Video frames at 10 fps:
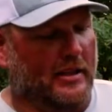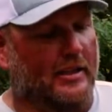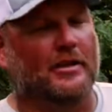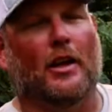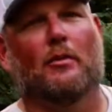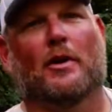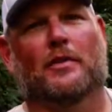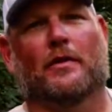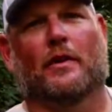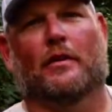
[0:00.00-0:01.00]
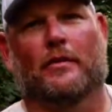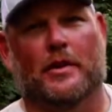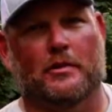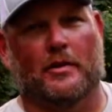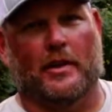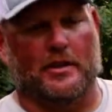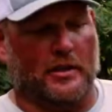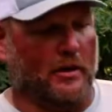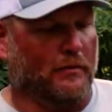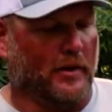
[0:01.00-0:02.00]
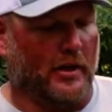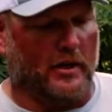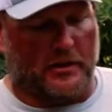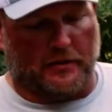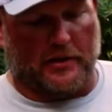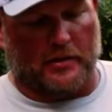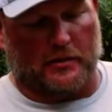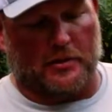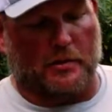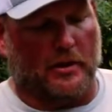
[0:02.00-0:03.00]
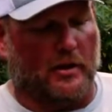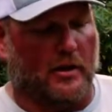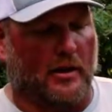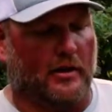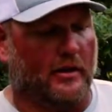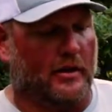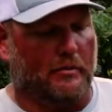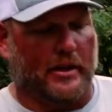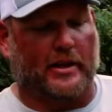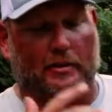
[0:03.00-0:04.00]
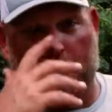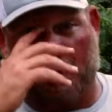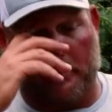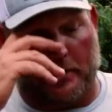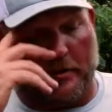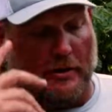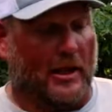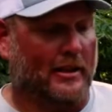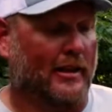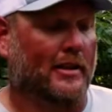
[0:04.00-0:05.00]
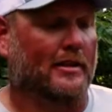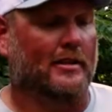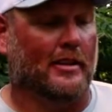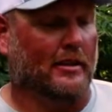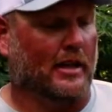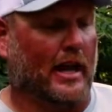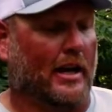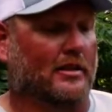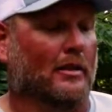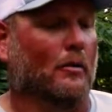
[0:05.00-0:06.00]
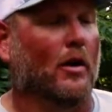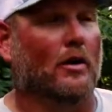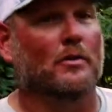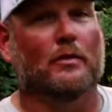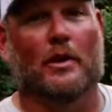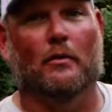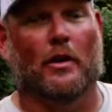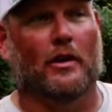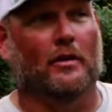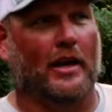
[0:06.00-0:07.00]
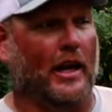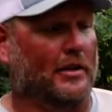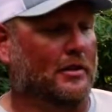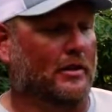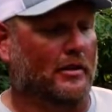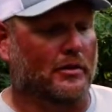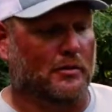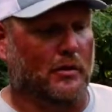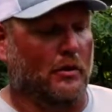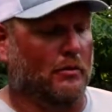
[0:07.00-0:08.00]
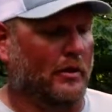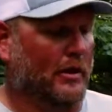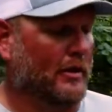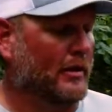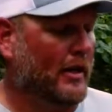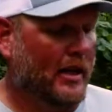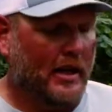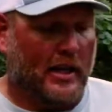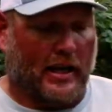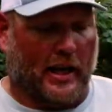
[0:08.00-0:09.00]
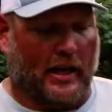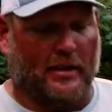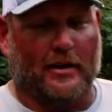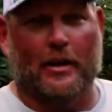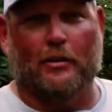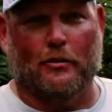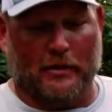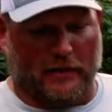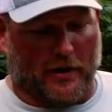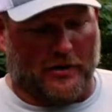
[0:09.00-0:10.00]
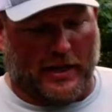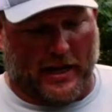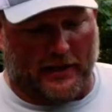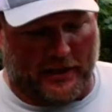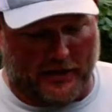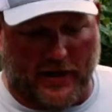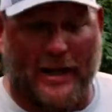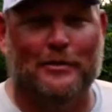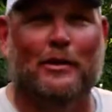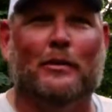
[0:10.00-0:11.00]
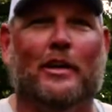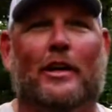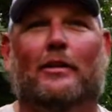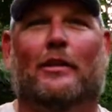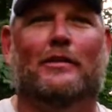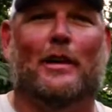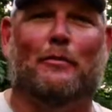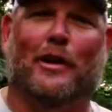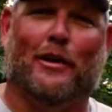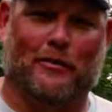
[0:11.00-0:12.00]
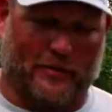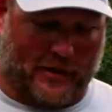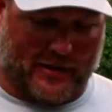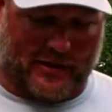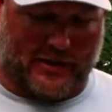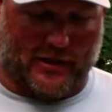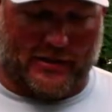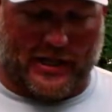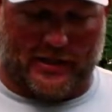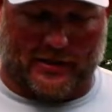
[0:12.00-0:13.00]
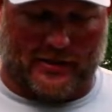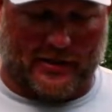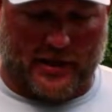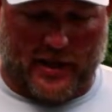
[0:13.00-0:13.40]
it's so much fun fishing with this. For years you fish with a spinning rod and you pick up something new like this that actually works really well, casts good, smooth reeling. And when we first got these in our hands, we would giggle every time we caught a fish because it's got this